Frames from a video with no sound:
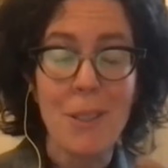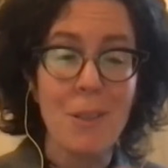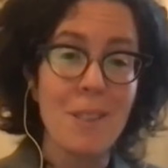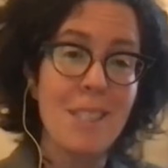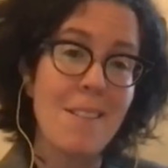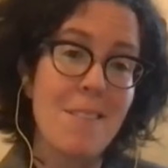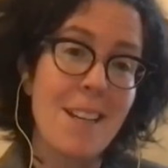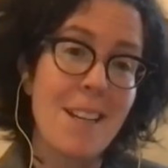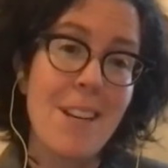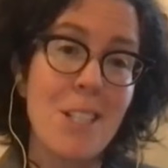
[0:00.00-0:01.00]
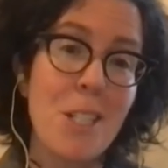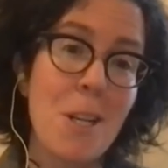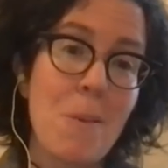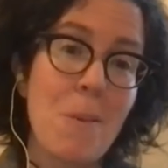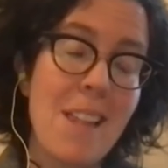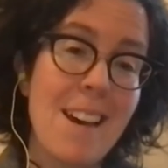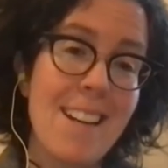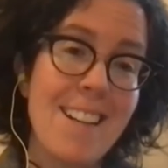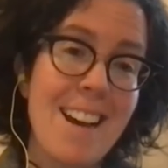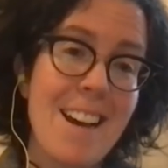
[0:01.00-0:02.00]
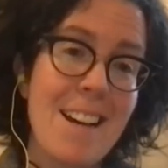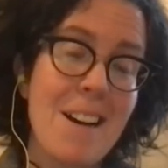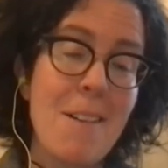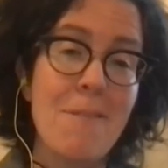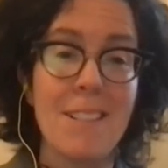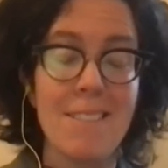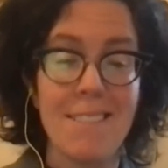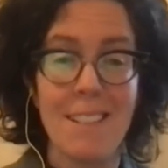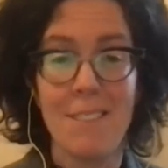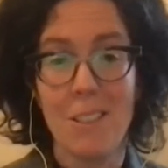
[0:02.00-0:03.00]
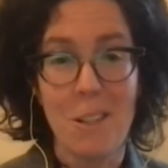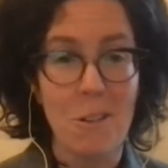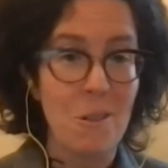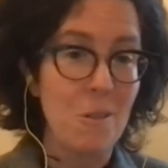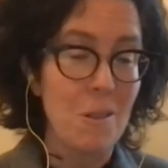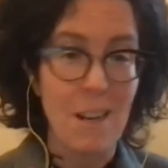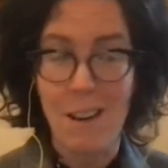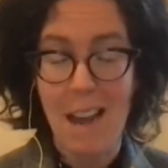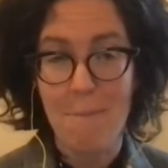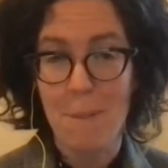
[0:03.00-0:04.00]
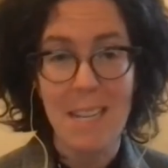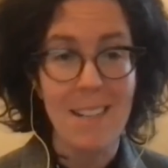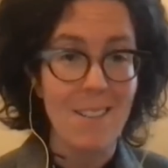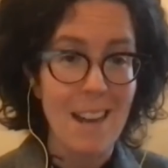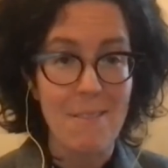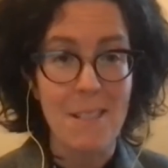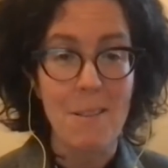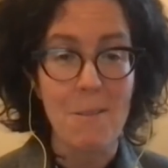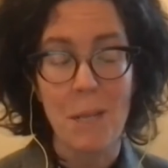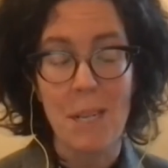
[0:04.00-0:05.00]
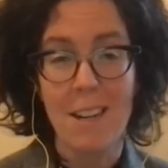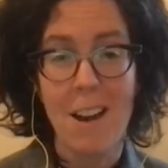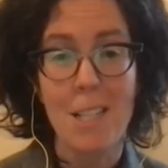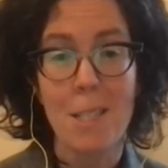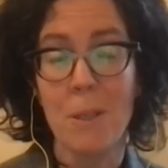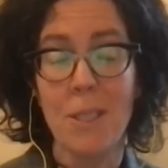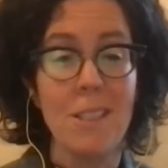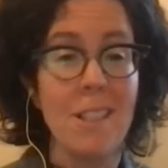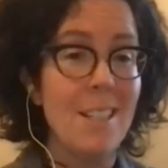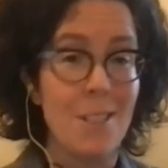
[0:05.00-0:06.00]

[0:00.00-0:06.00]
So instead of the conventional way that often, if you know or have been or have a loved one in hospital,